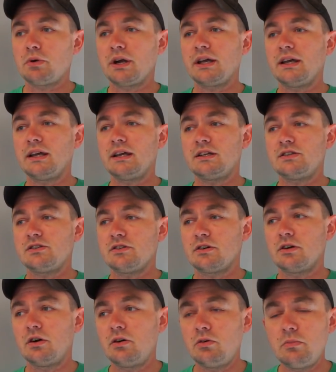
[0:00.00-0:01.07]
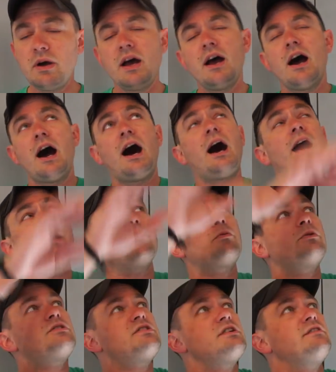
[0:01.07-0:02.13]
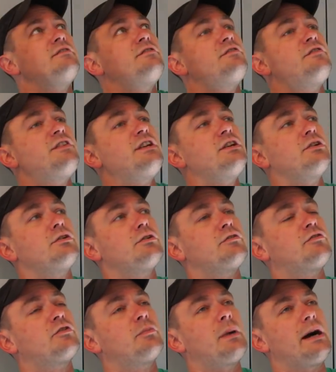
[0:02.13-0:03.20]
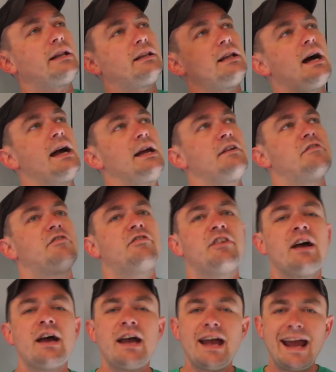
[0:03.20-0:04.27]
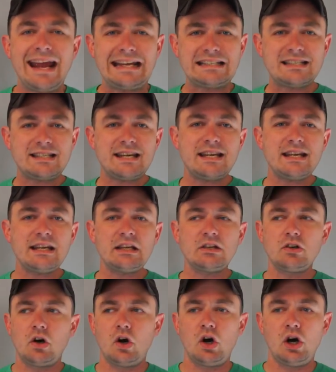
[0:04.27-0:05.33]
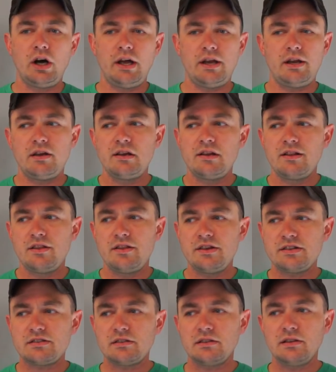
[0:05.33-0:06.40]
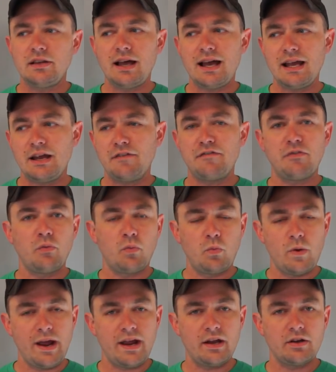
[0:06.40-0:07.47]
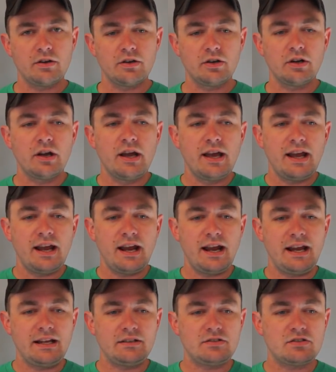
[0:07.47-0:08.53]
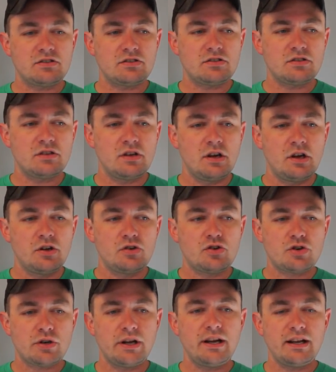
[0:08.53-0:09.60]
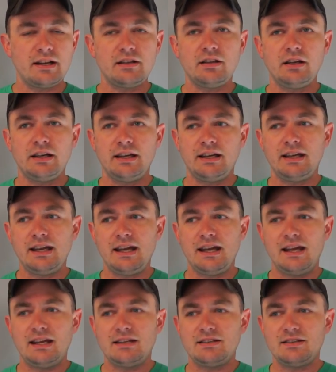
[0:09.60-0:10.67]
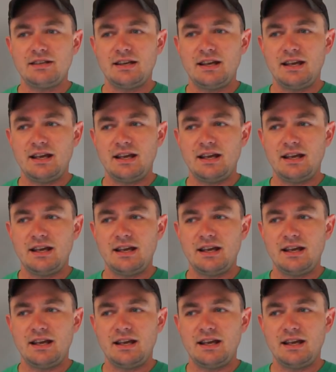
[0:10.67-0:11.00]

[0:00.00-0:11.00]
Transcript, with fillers: breaking into your home, I was in fear for my life. It's taken on this life where it's treated like it